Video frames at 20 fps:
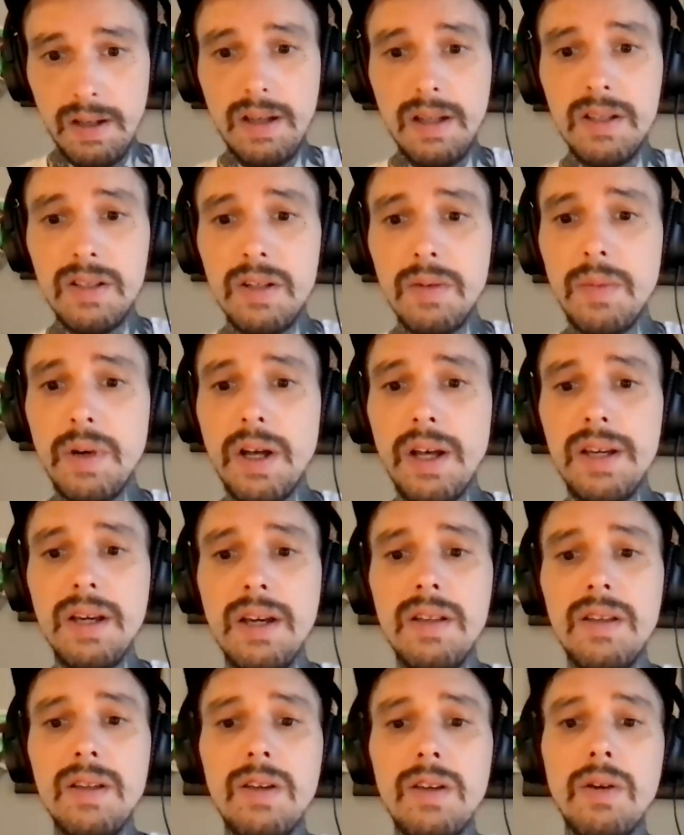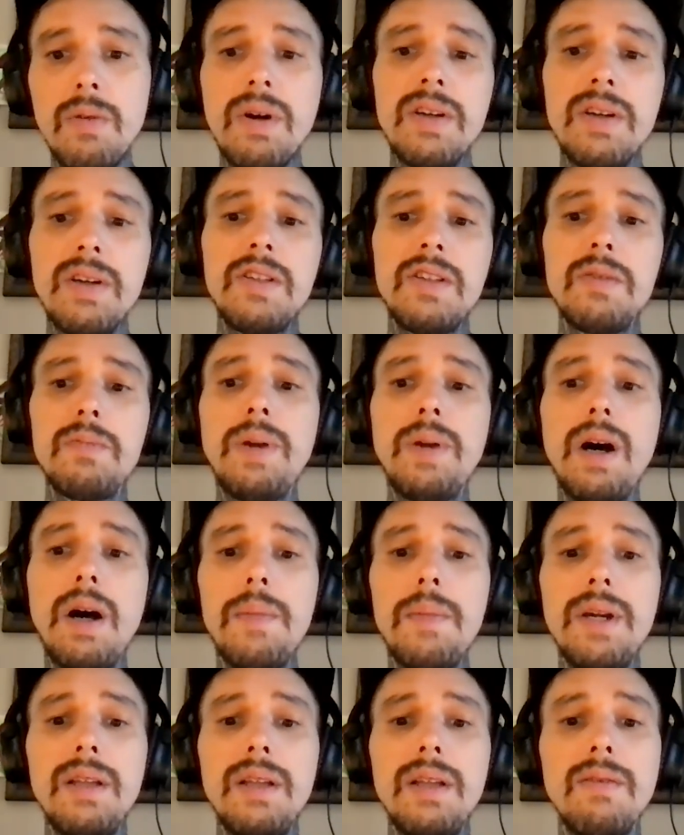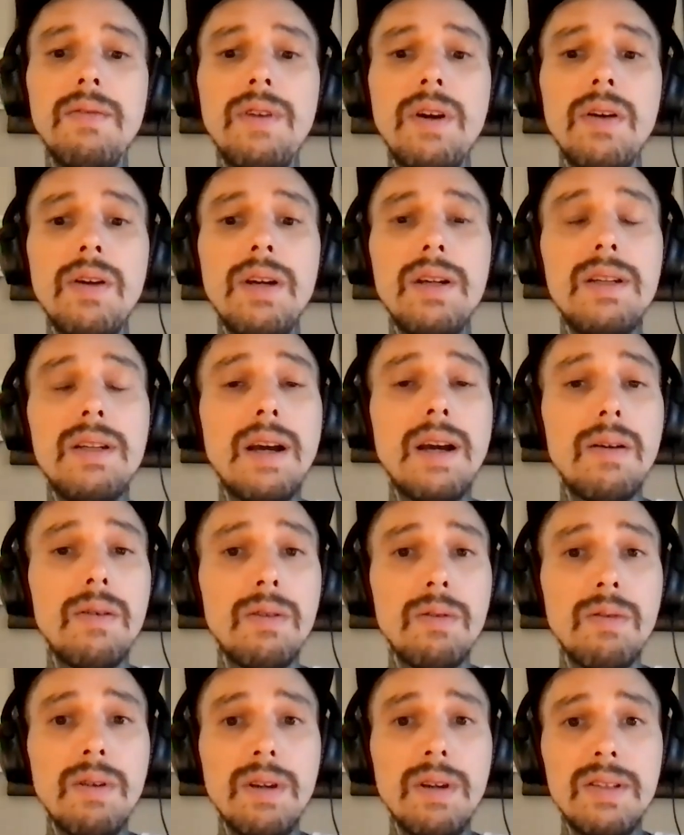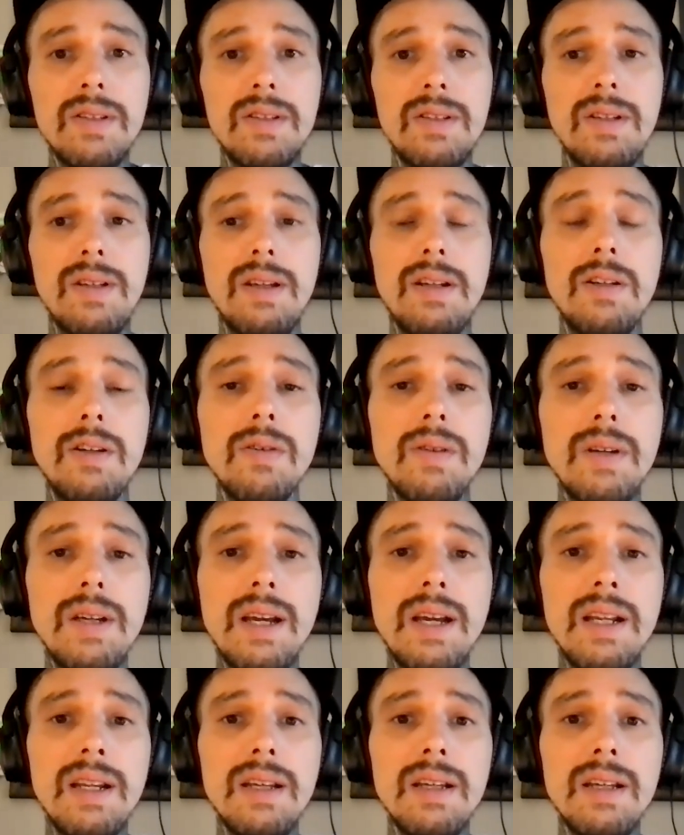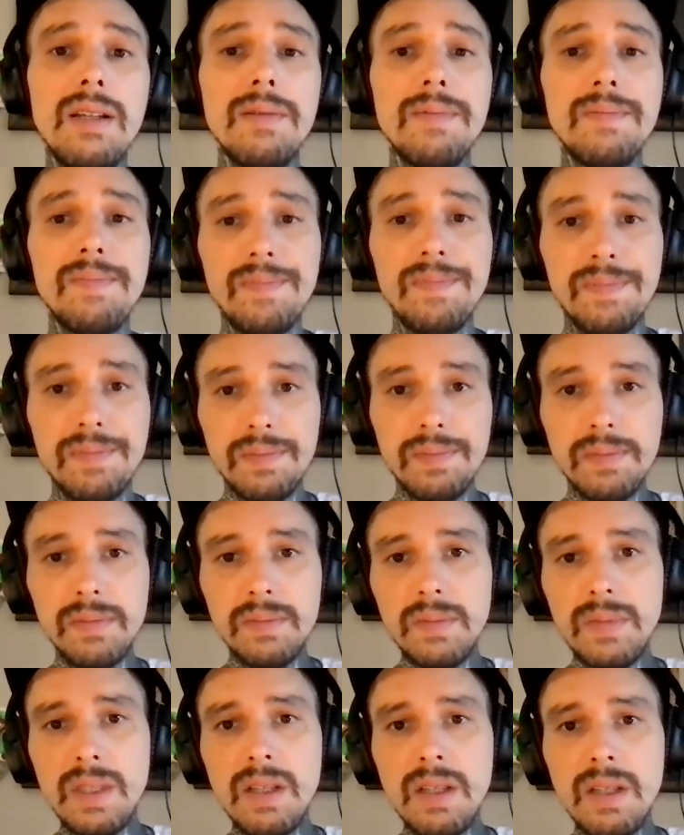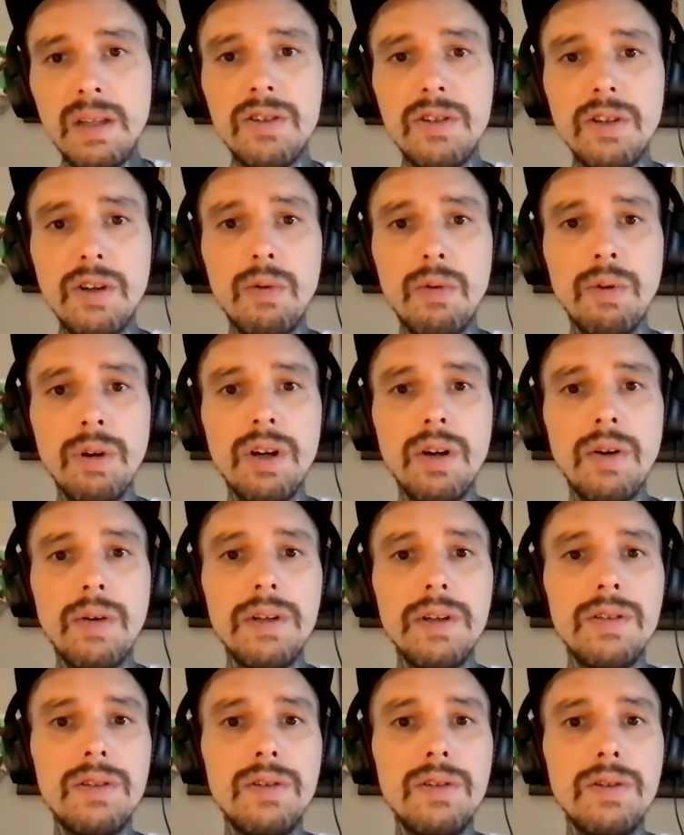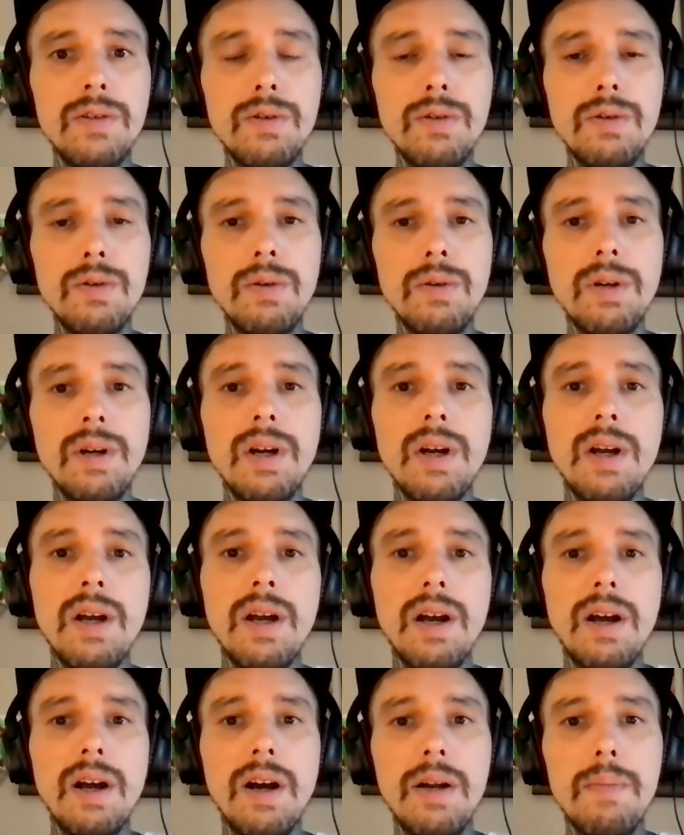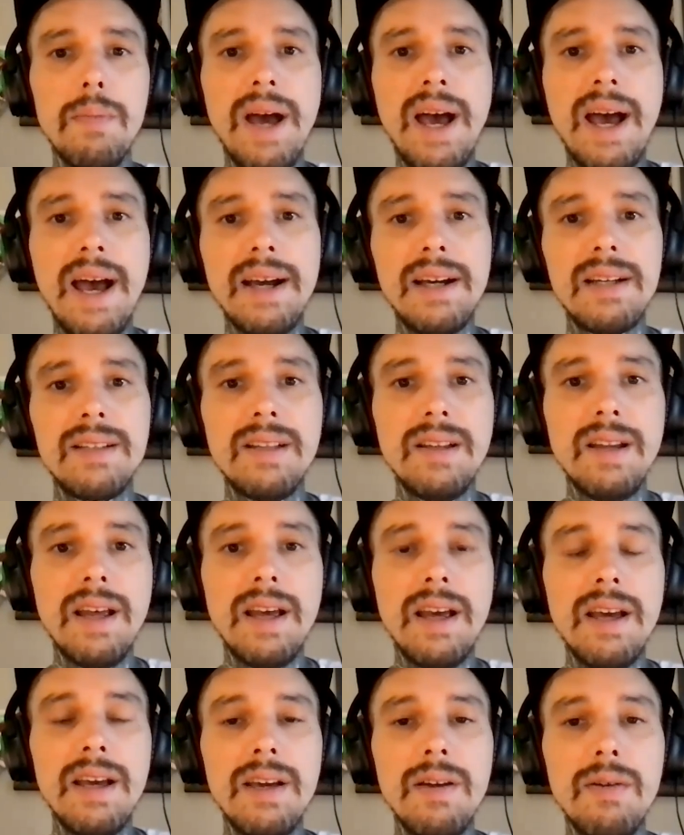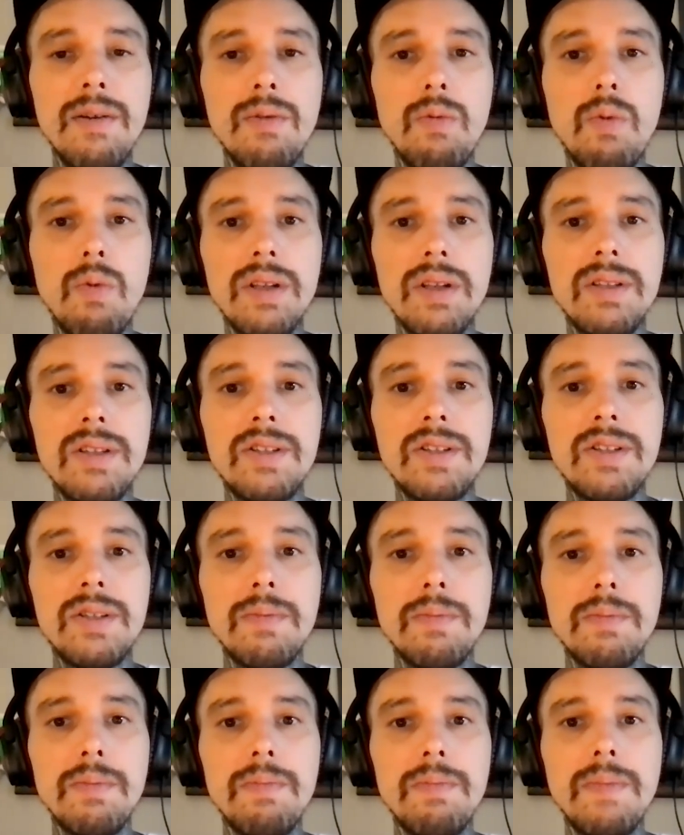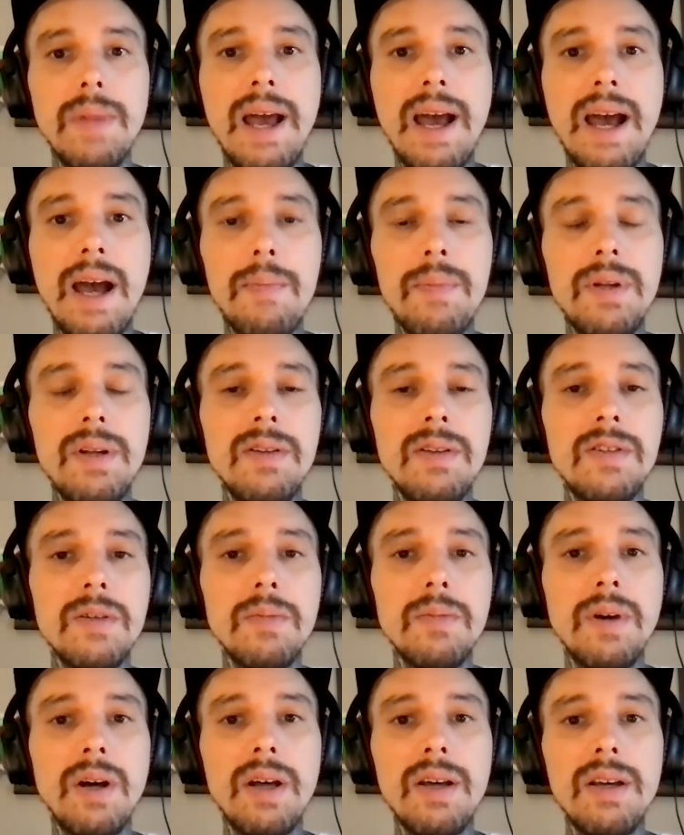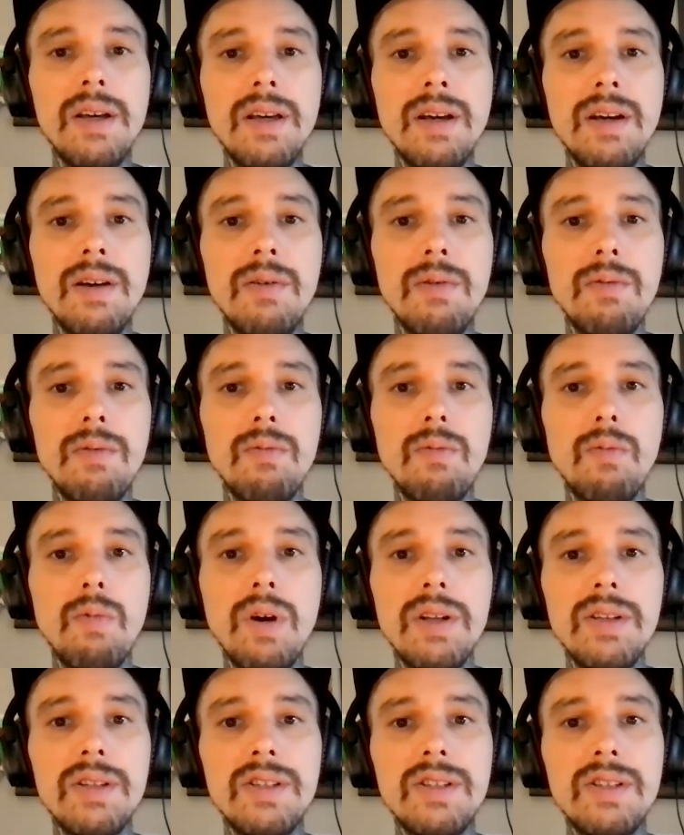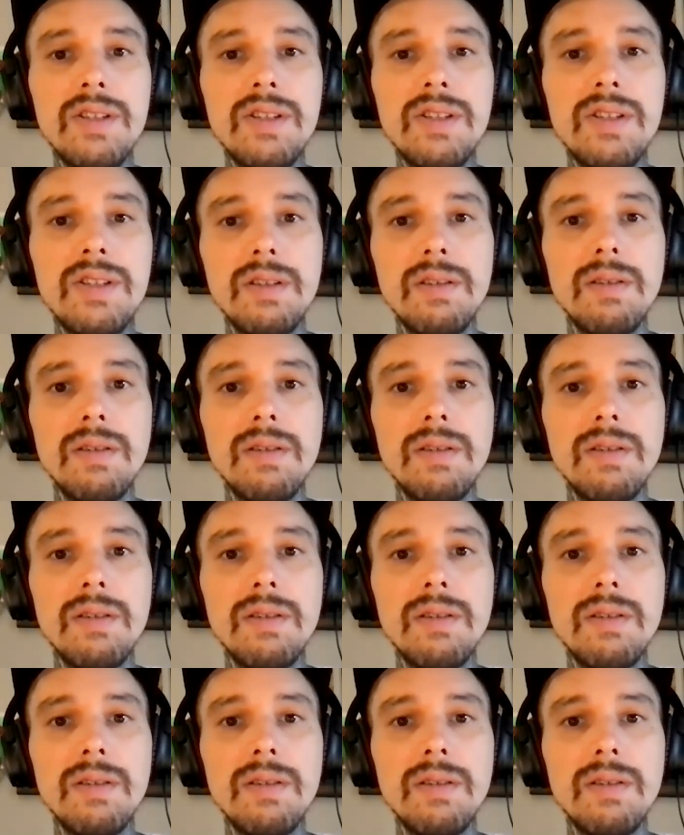In Somalia, the US is bombing the very terrorists it created. So we're going to unpack today what's happened in Somalia, what's